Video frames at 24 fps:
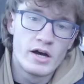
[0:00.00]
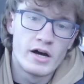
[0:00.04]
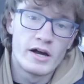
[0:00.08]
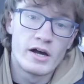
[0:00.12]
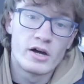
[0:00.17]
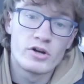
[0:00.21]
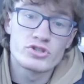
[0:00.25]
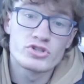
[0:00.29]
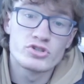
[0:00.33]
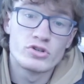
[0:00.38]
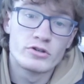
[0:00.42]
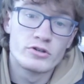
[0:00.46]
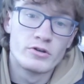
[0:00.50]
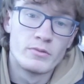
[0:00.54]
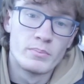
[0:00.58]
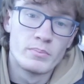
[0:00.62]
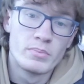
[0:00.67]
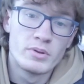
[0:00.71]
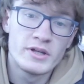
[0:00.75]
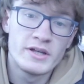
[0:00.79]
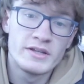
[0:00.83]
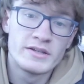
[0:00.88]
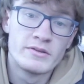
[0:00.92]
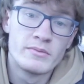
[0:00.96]
I also
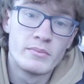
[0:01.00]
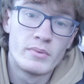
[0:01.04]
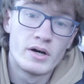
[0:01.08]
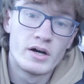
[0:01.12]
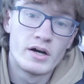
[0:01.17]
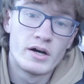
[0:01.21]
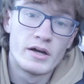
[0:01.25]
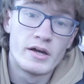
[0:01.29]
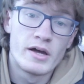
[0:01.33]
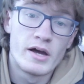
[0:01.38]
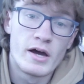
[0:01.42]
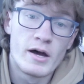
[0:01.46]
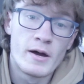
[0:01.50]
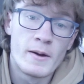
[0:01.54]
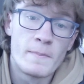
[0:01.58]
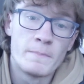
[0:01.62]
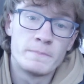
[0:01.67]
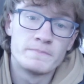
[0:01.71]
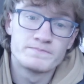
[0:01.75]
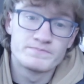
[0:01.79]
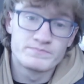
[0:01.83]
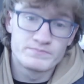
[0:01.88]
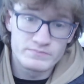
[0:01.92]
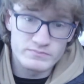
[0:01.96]
completed my
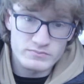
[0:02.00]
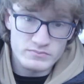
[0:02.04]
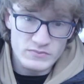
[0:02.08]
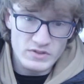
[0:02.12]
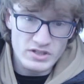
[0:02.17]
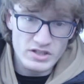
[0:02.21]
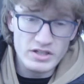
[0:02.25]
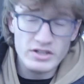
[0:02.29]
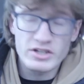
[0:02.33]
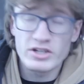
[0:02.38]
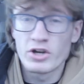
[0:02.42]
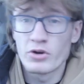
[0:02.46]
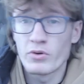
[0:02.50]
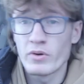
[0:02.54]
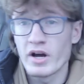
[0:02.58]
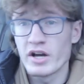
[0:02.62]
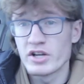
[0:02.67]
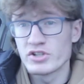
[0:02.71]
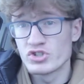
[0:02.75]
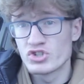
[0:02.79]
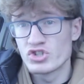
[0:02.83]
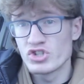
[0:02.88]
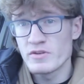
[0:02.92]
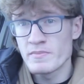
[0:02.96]

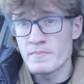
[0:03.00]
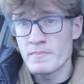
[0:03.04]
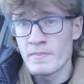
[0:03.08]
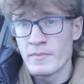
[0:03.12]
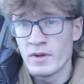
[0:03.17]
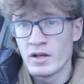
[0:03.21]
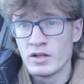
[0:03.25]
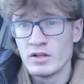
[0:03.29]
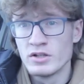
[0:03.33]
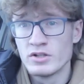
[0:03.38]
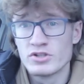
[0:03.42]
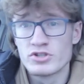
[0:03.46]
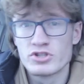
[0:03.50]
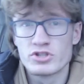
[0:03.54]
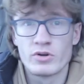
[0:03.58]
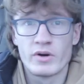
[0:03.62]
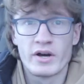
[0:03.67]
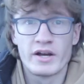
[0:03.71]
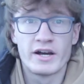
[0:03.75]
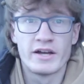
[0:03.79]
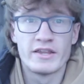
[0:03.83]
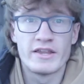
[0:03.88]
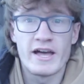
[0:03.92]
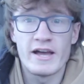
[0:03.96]
garage gym,
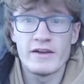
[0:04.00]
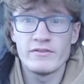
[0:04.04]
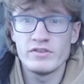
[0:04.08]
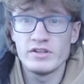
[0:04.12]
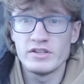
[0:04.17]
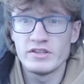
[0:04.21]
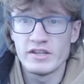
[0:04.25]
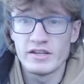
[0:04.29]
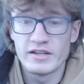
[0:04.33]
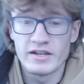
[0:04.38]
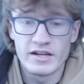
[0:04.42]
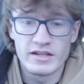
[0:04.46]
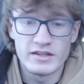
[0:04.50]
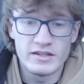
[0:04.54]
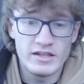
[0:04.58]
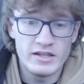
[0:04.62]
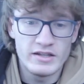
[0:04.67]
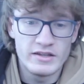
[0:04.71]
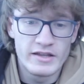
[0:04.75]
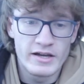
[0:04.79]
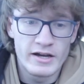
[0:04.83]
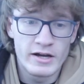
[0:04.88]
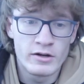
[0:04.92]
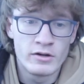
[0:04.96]
so I got everything I
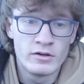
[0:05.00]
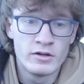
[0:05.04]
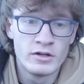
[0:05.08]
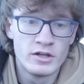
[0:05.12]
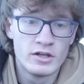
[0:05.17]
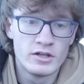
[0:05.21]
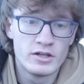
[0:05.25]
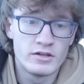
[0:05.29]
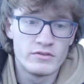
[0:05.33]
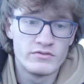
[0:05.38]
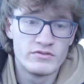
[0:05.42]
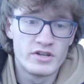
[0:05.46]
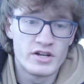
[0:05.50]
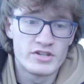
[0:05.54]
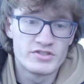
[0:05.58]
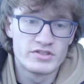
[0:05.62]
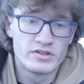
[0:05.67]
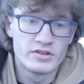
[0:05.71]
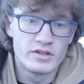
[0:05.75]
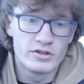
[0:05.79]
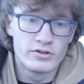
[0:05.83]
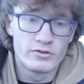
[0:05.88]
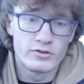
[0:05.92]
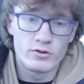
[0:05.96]
need there. If there's
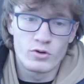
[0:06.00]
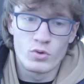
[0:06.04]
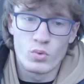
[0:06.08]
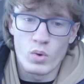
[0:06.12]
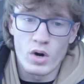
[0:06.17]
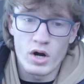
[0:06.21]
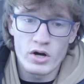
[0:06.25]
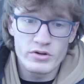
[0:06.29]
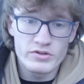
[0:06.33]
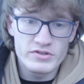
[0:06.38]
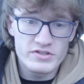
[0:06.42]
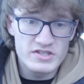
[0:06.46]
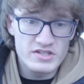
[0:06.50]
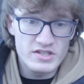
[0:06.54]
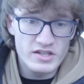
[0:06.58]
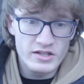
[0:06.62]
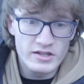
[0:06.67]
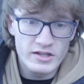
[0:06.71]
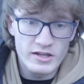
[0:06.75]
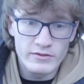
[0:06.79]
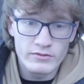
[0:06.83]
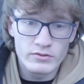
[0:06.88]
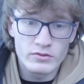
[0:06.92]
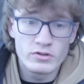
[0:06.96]
another
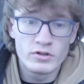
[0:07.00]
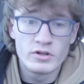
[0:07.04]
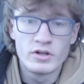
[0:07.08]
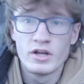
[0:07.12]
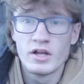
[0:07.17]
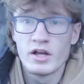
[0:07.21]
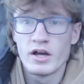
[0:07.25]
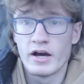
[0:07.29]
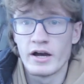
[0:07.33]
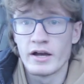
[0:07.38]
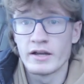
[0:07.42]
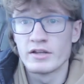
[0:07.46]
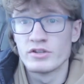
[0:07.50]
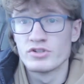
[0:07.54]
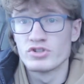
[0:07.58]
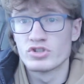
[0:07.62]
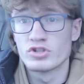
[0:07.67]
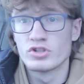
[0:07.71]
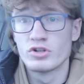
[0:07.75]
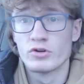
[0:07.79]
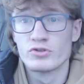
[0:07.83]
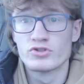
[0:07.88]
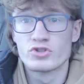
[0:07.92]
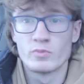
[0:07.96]
quarantine ever, I can
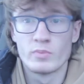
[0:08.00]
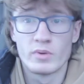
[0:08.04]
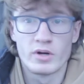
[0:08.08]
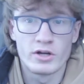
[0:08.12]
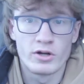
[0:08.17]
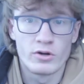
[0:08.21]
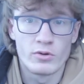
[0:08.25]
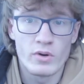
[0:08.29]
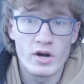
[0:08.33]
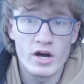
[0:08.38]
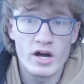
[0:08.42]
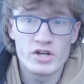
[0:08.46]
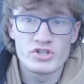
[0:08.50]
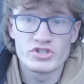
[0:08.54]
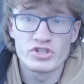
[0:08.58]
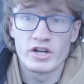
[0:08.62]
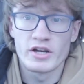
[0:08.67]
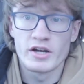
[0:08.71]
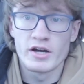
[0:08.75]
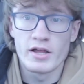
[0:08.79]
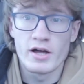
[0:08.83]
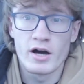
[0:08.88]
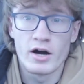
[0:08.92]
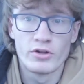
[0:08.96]
just go to my garage.
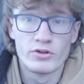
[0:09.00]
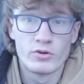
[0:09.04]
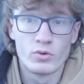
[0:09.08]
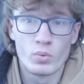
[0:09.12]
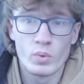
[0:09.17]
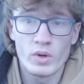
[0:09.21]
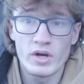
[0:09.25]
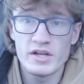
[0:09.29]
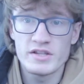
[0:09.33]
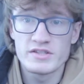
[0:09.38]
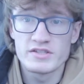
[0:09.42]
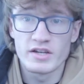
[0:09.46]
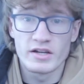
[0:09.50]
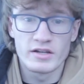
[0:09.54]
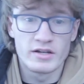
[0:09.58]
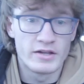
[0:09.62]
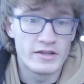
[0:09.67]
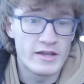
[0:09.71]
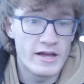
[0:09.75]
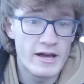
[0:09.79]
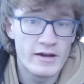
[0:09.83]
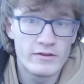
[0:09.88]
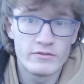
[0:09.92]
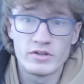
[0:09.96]
I got all the weights, I
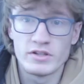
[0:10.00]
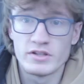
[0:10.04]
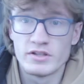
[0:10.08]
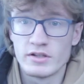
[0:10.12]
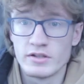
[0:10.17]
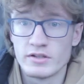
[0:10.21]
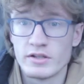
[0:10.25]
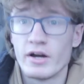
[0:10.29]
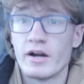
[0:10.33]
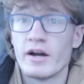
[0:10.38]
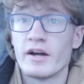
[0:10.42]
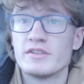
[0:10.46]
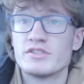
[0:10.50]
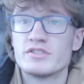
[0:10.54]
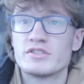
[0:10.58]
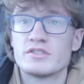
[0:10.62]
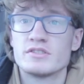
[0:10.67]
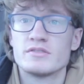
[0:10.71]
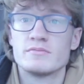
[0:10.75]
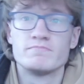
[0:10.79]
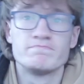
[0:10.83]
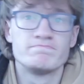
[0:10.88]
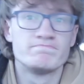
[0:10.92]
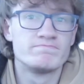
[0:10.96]
got everything that I
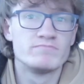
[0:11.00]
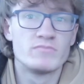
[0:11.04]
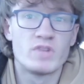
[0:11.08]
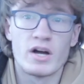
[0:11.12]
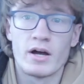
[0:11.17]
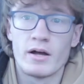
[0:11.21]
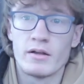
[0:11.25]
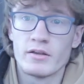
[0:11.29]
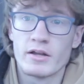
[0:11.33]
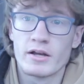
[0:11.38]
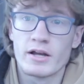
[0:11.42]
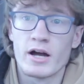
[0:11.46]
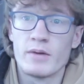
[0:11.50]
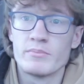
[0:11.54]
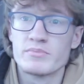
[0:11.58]
just like,